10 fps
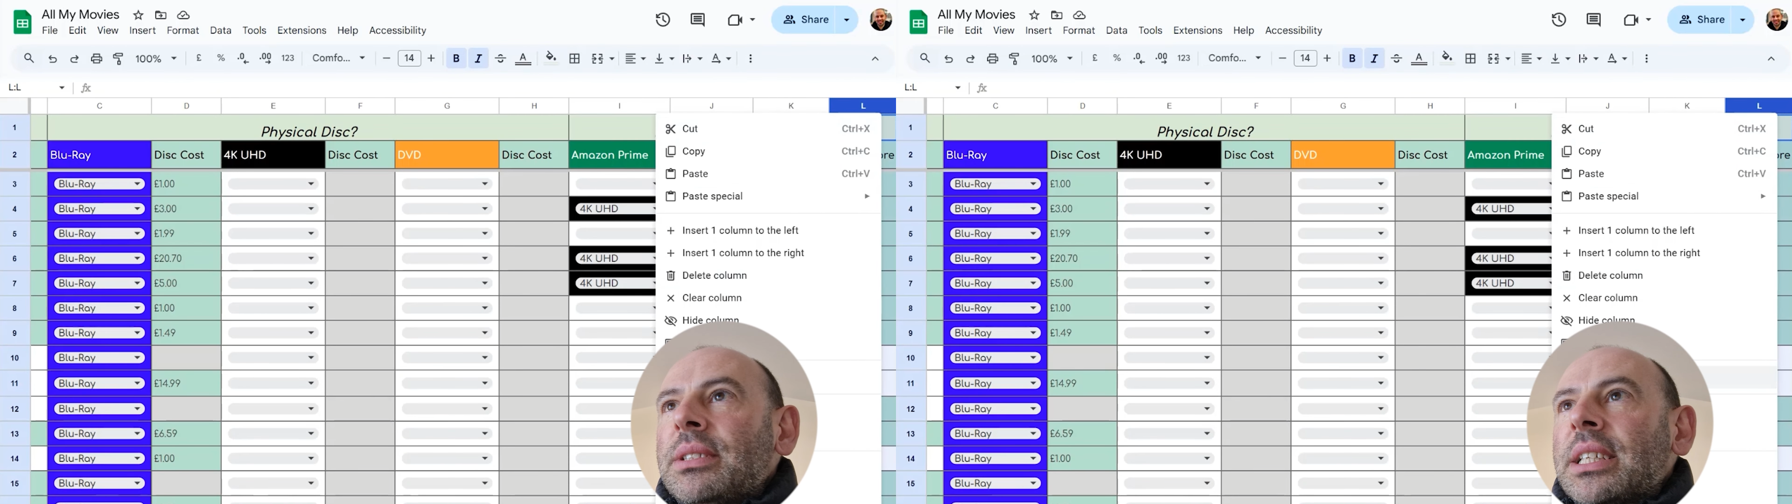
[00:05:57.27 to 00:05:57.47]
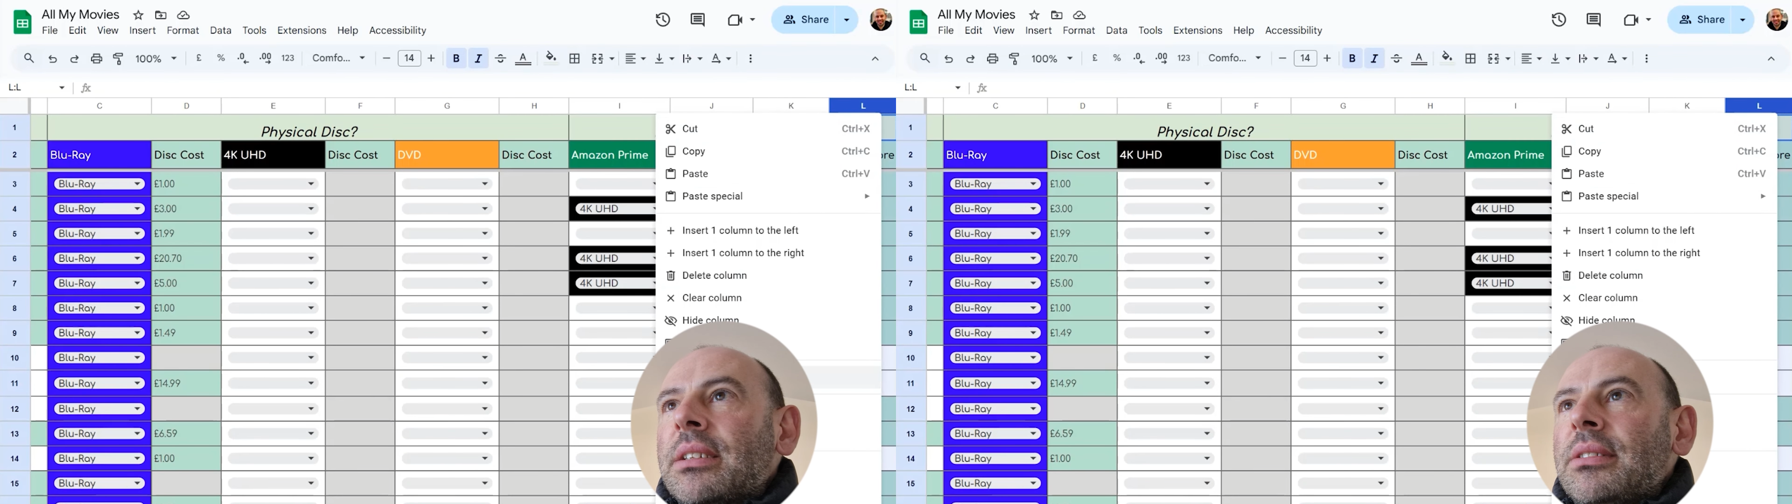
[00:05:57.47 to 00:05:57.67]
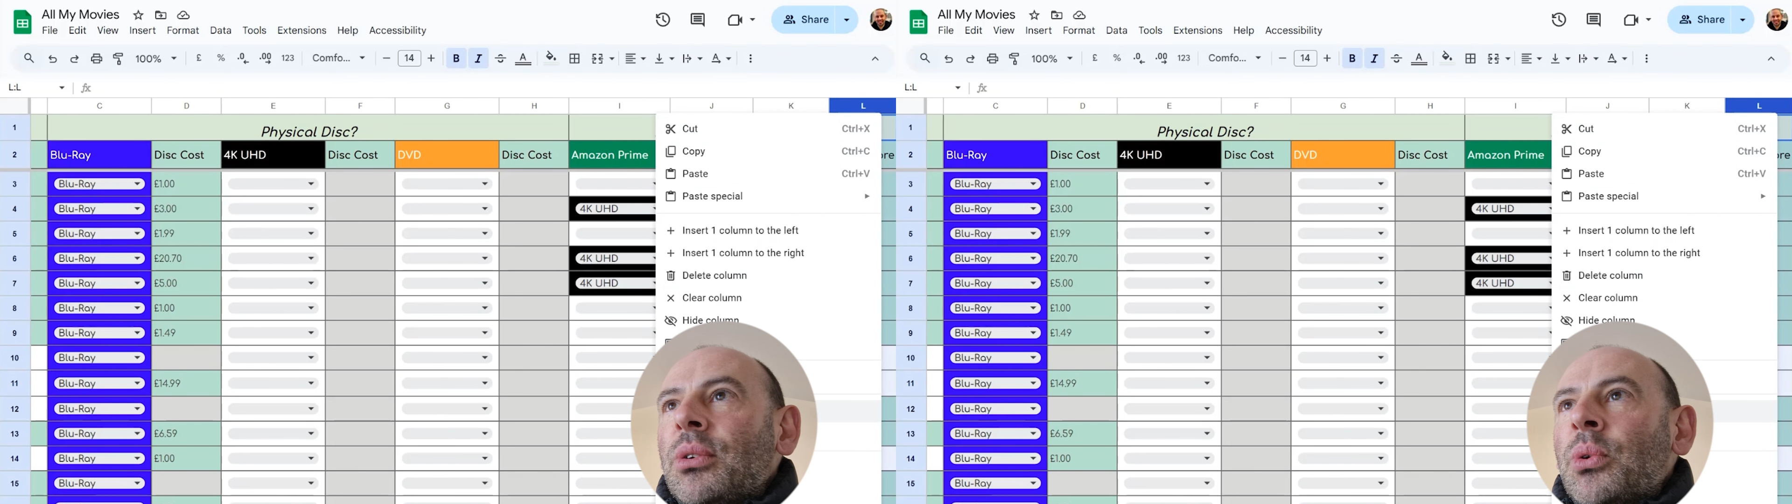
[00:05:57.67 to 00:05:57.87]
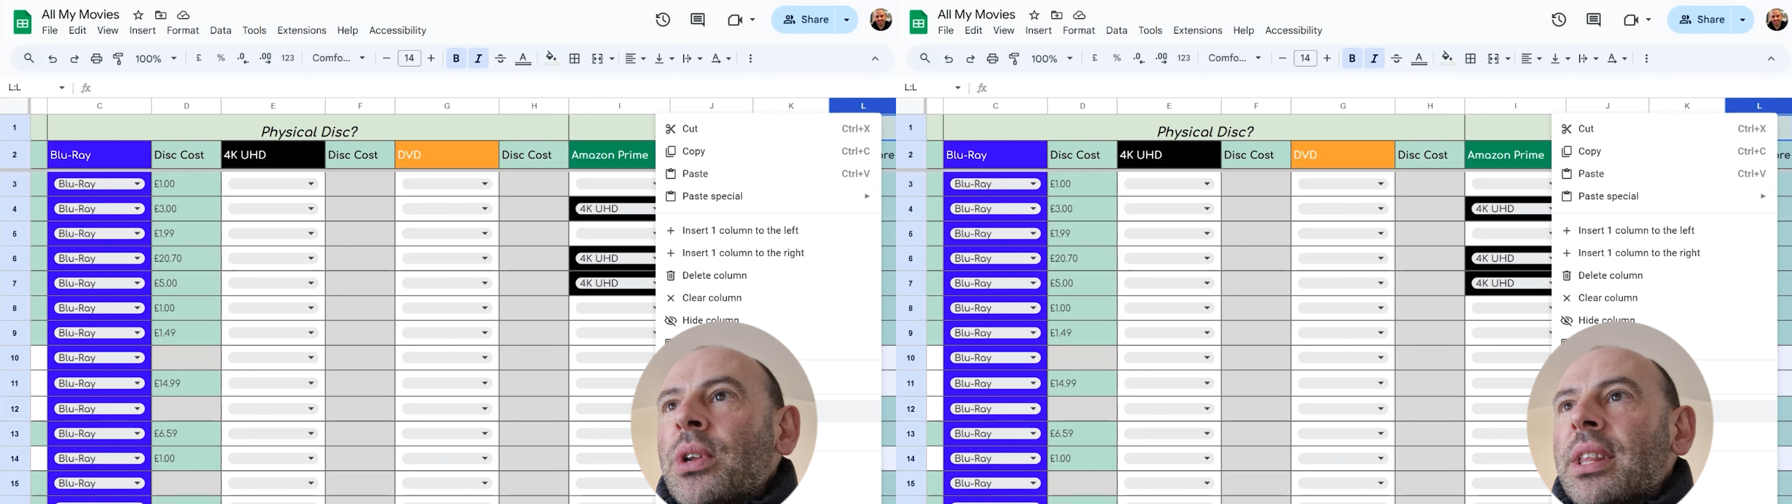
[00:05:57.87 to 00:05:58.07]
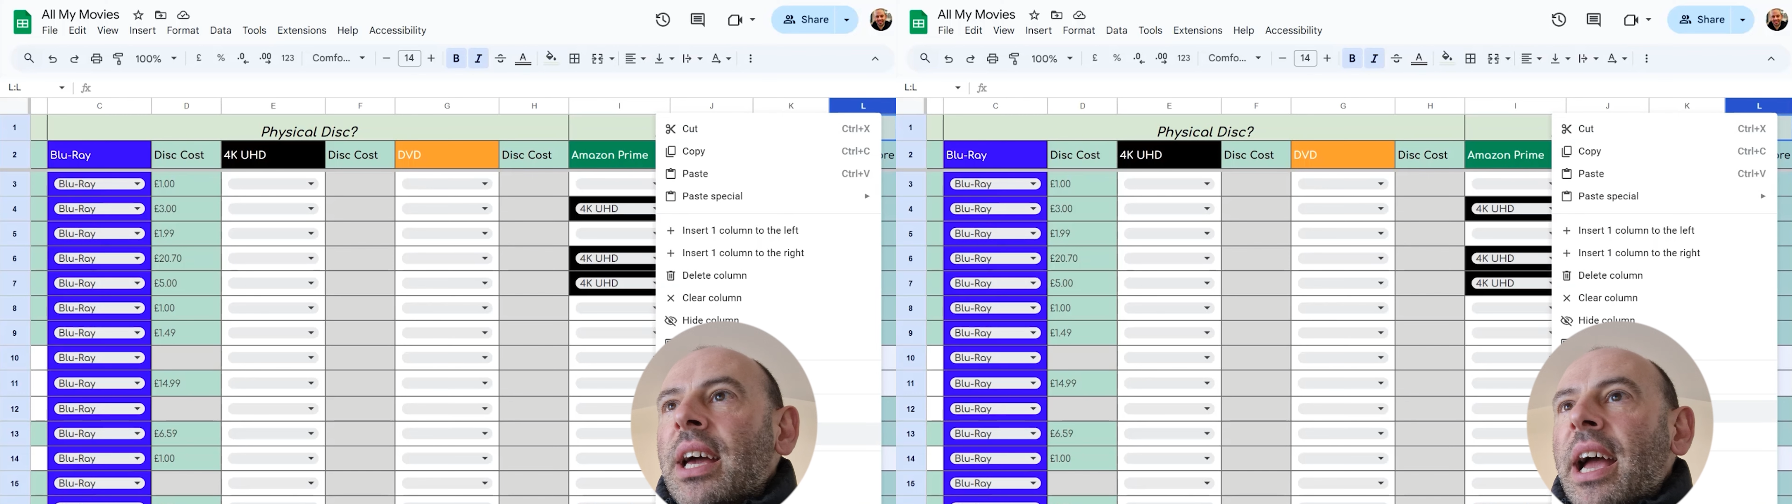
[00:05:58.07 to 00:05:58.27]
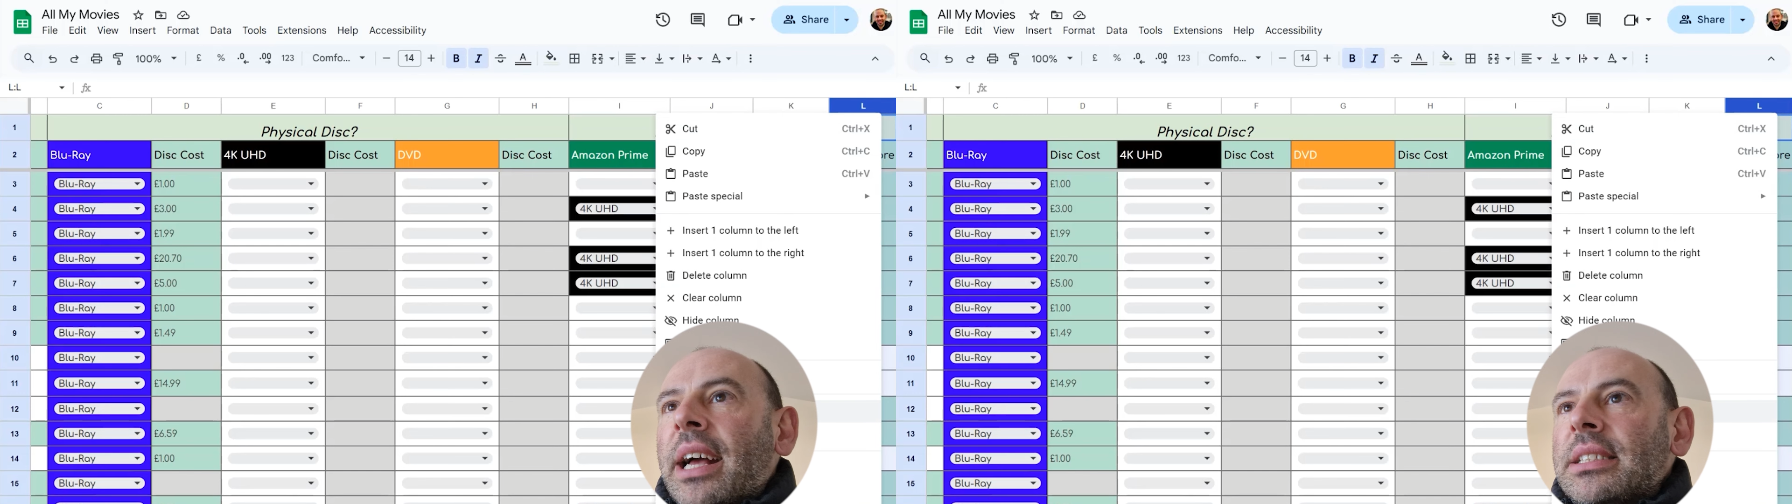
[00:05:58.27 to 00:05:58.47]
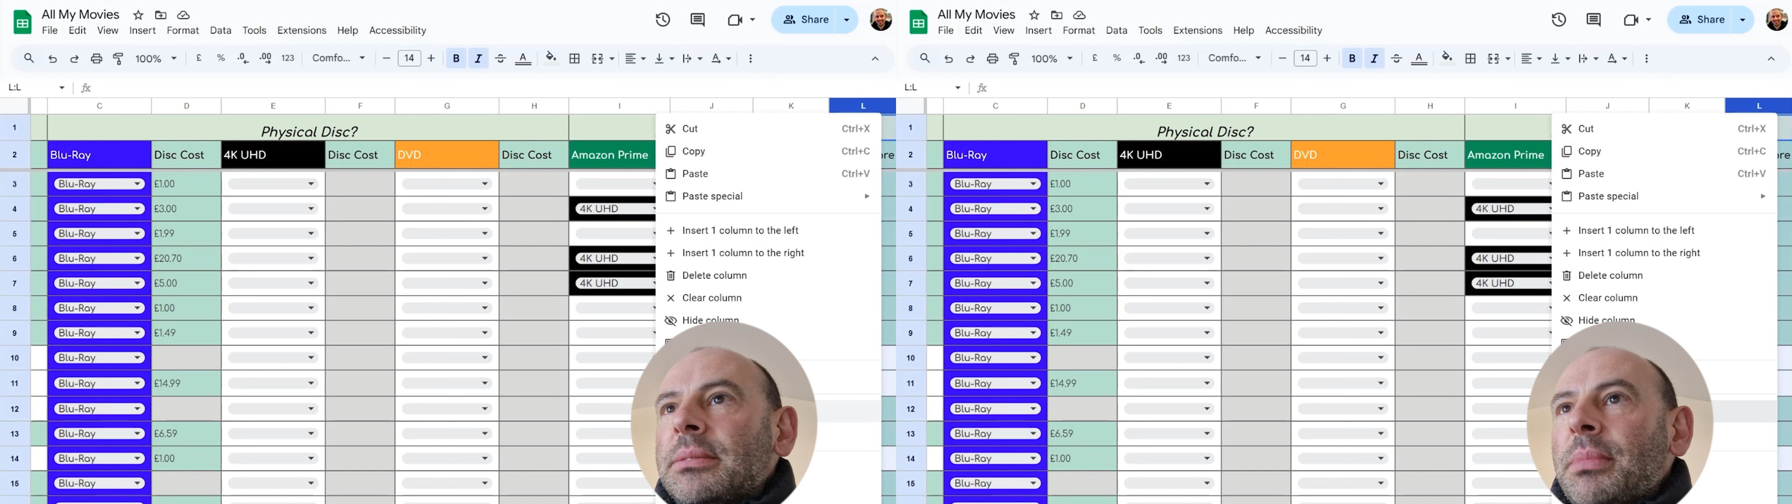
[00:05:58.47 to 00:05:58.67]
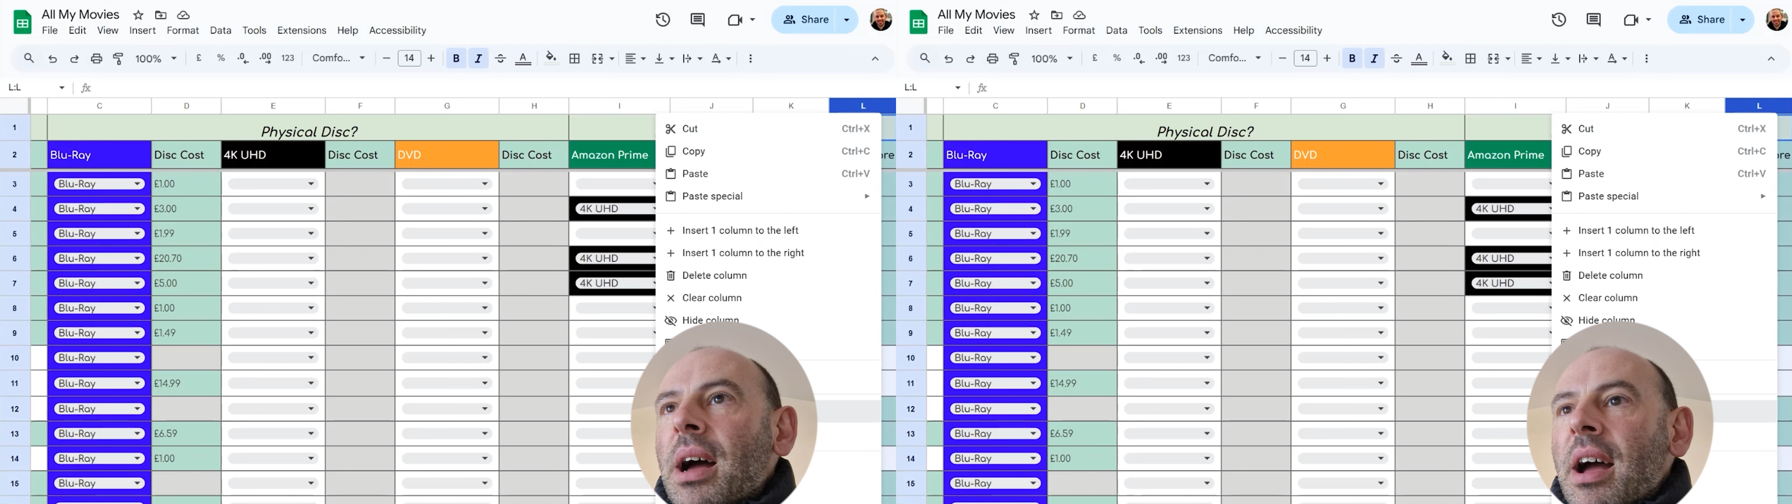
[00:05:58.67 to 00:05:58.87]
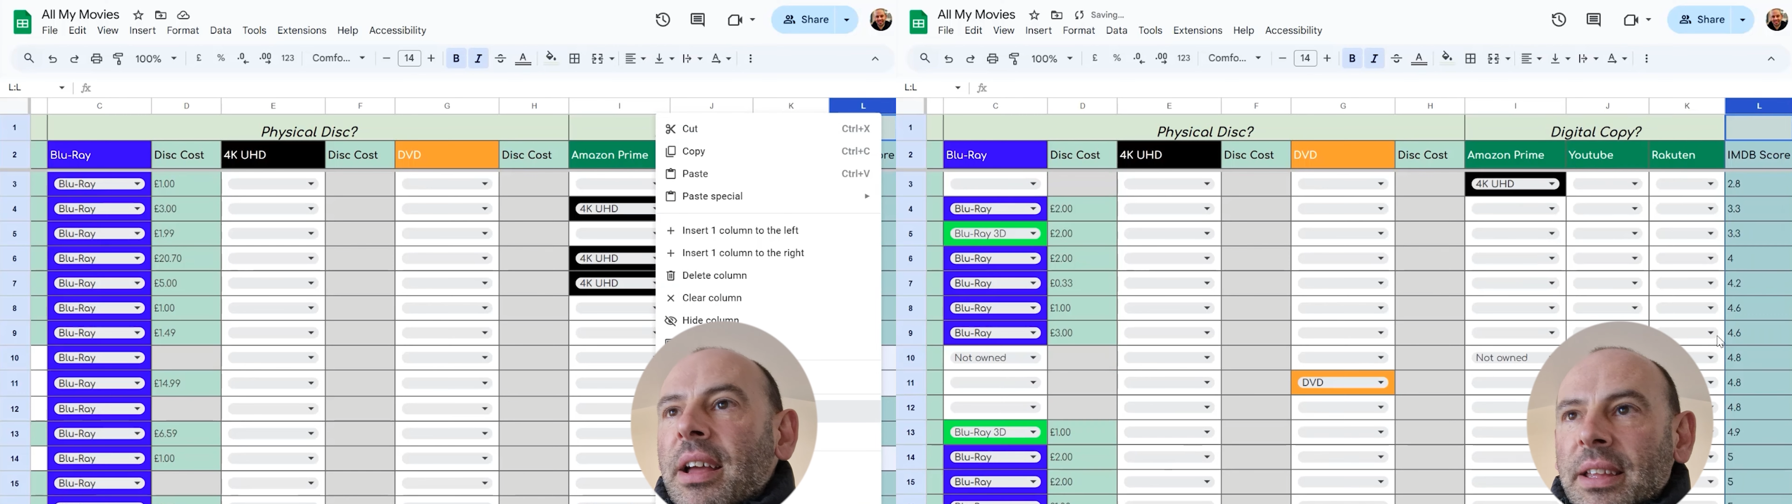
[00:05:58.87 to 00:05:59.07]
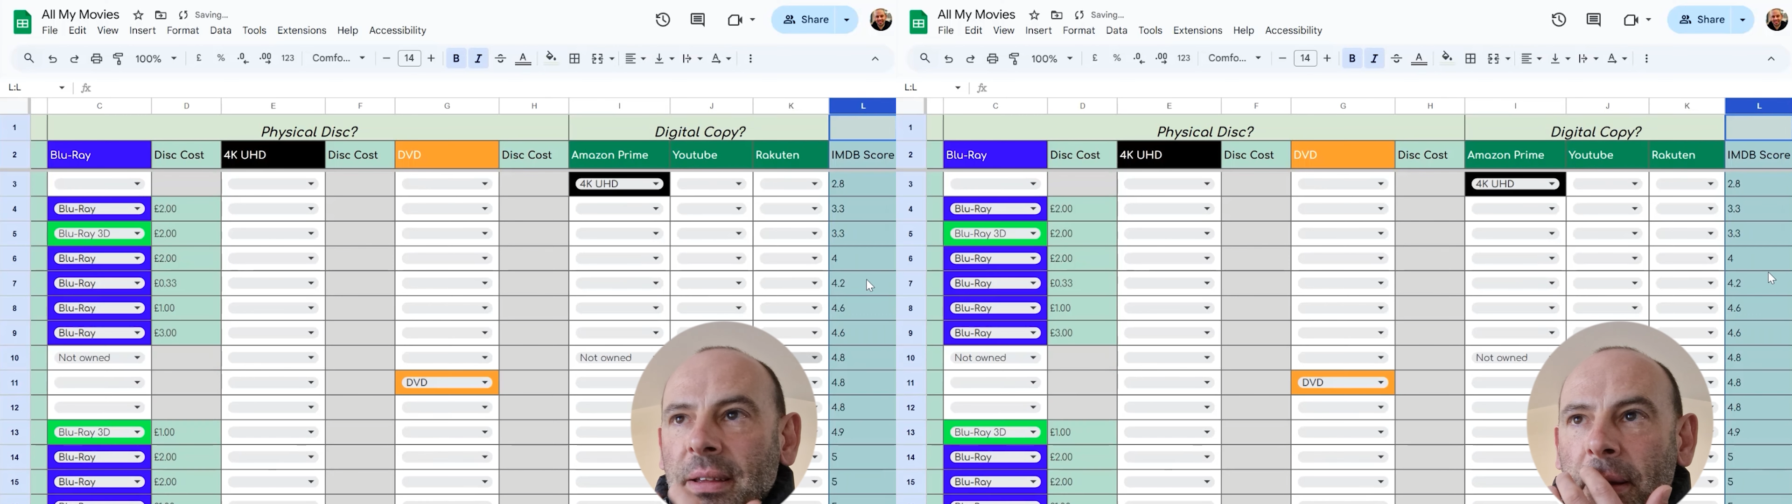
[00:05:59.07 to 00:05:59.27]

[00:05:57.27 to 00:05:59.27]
is I can order that by,